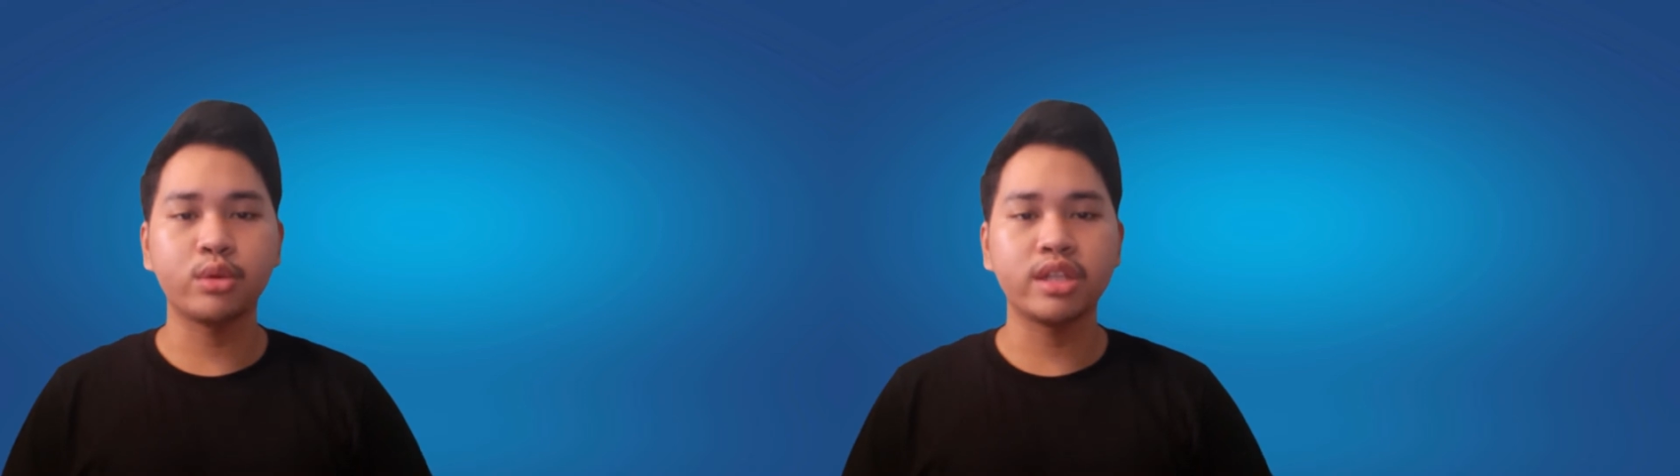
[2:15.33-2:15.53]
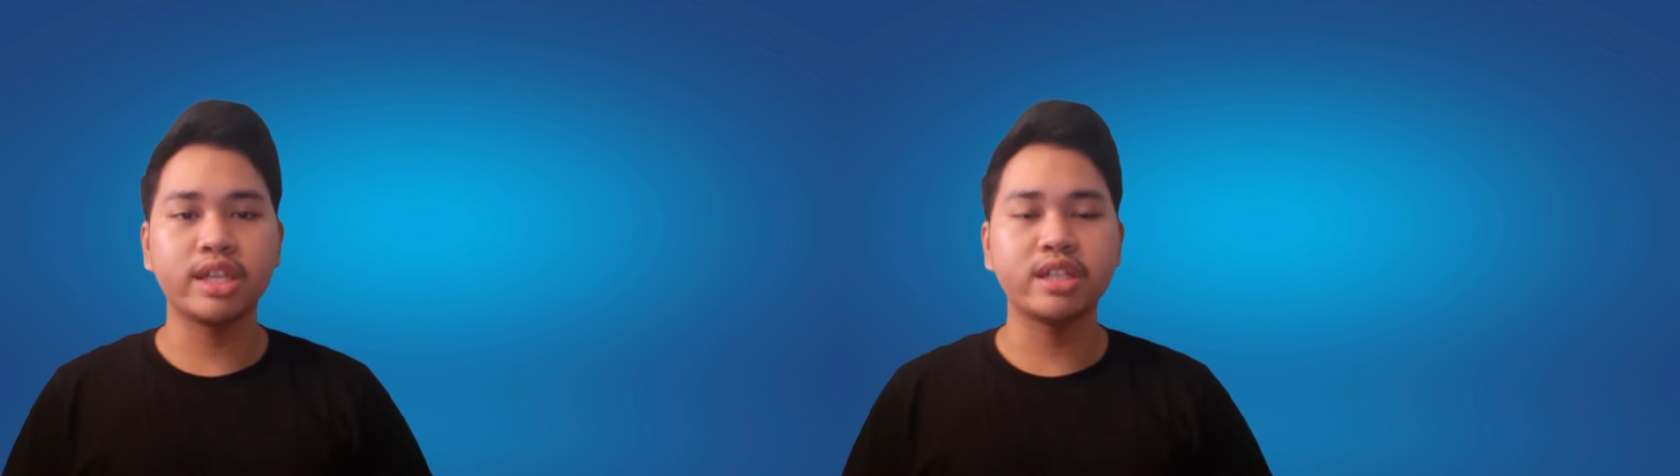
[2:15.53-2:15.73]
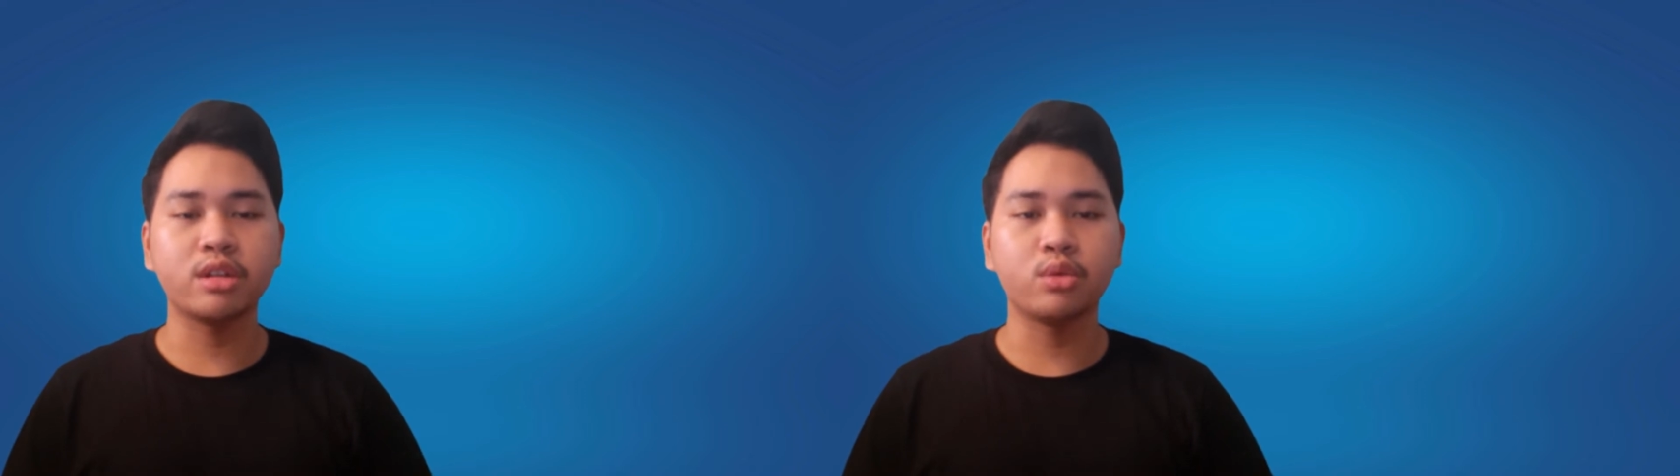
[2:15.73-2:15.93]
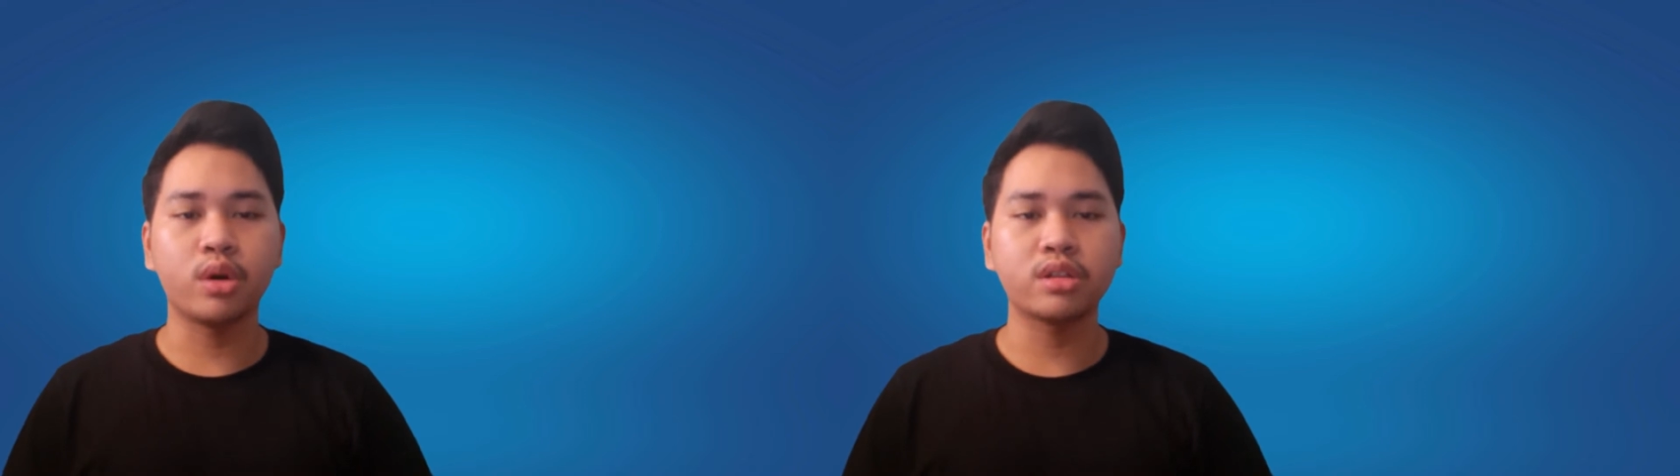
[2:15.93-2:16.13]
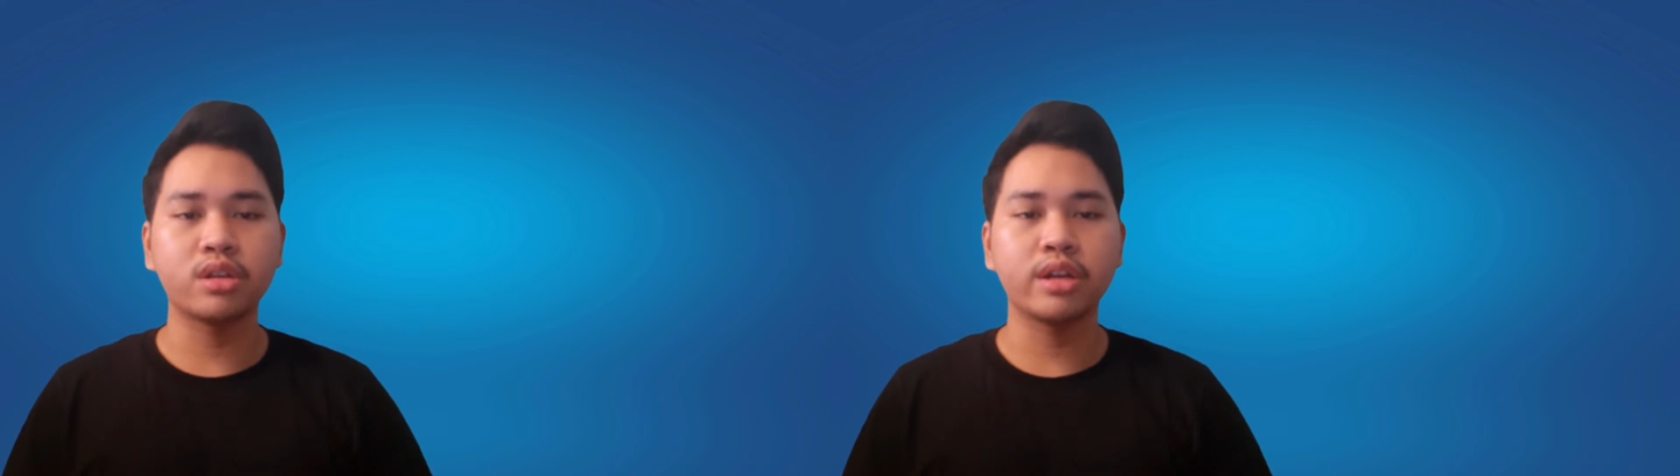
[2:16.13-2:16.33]
with distilled
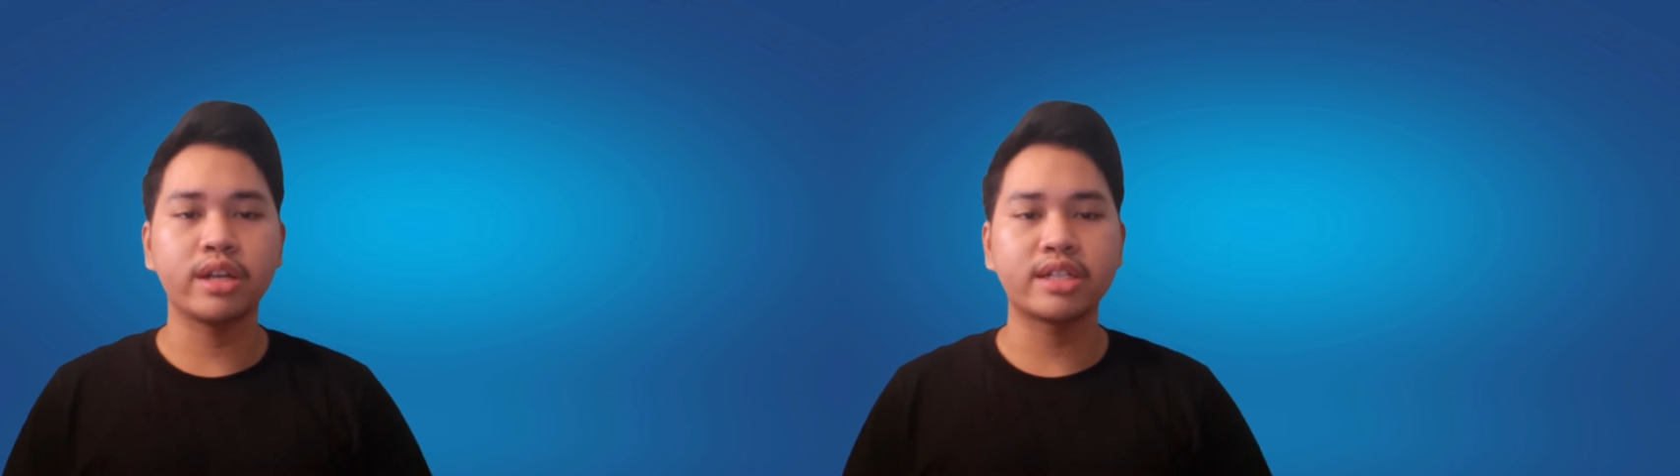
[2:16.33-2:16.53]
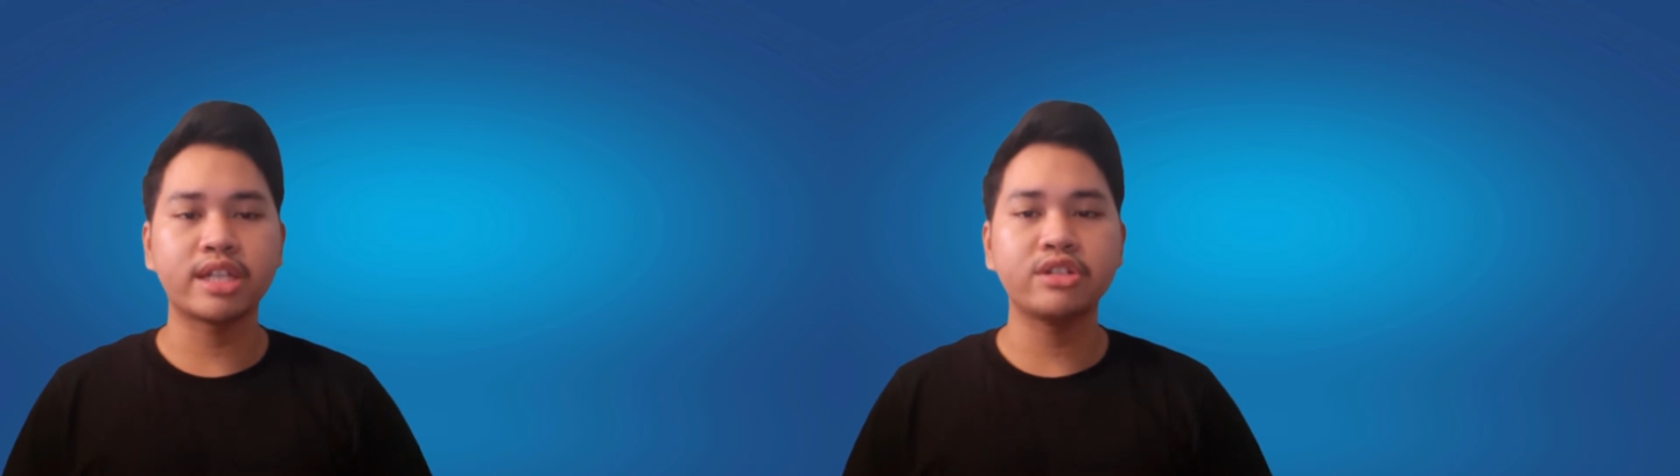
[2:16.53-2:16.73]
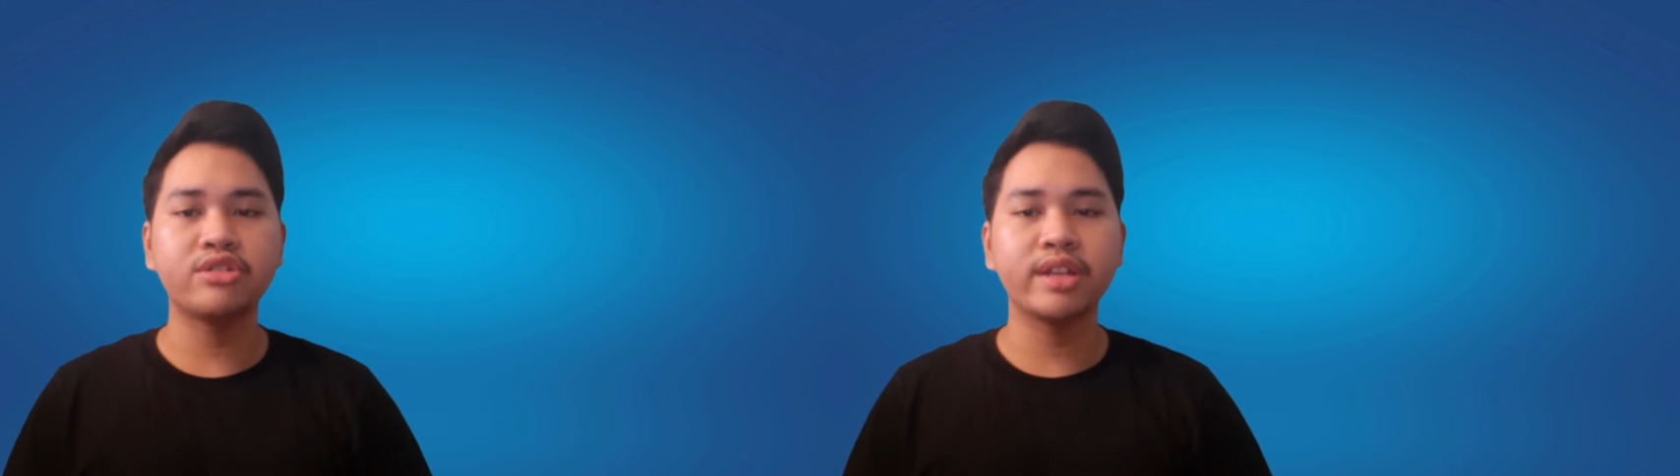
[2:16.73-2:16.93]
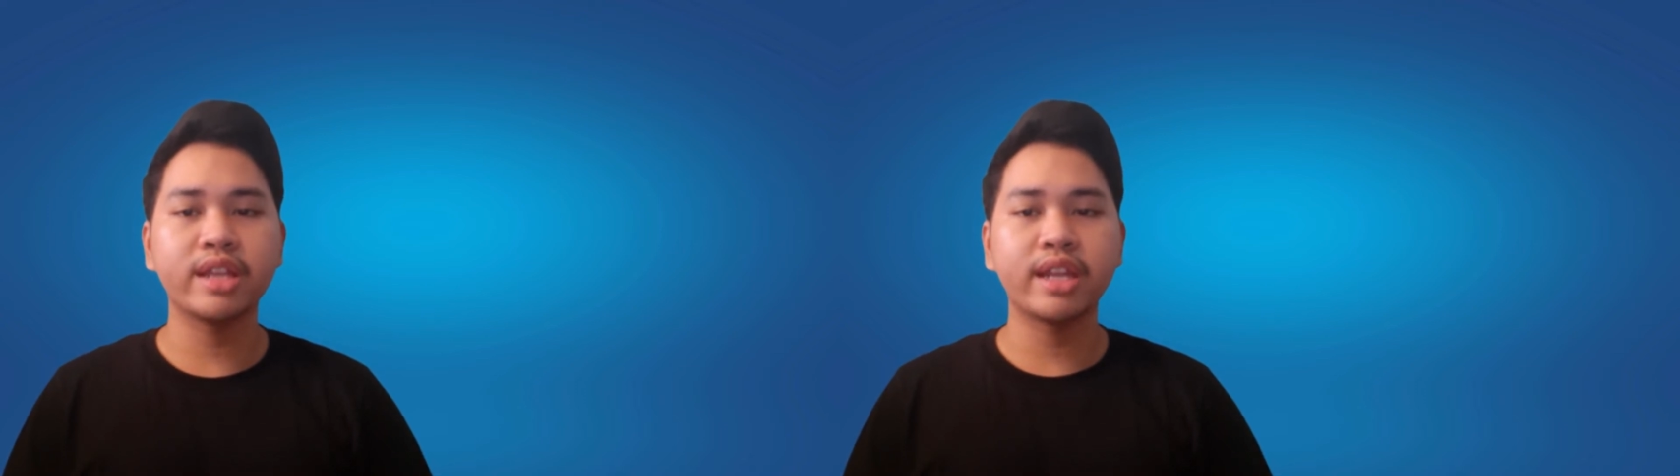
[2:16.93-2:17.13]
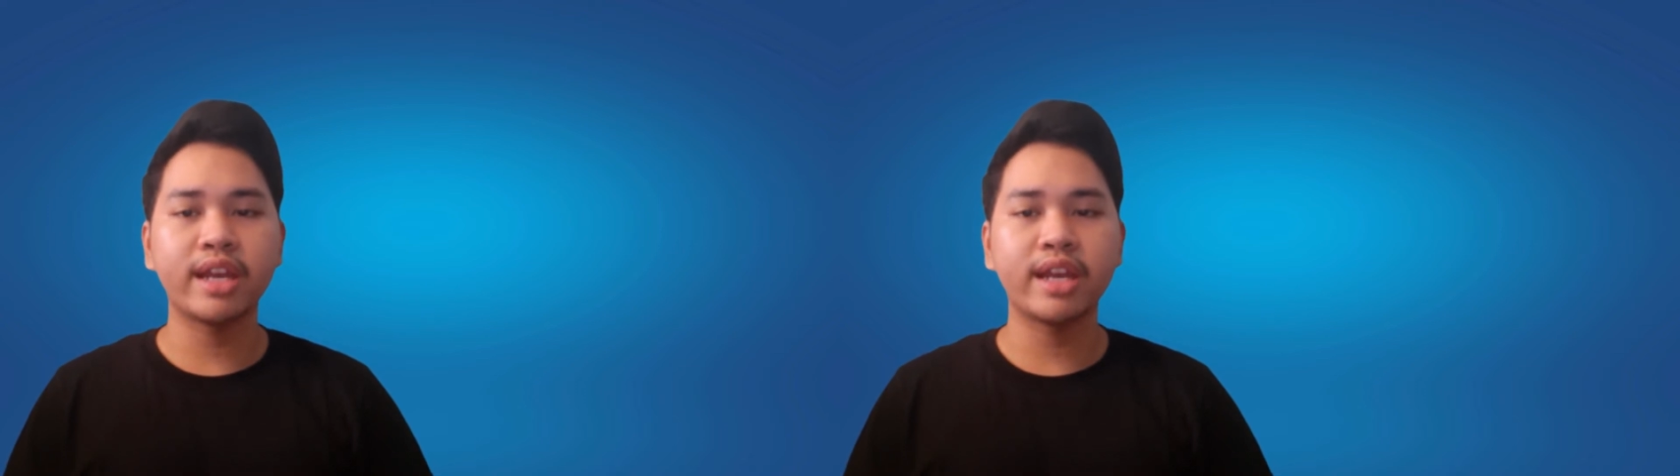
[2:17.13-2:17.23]
water and a saturated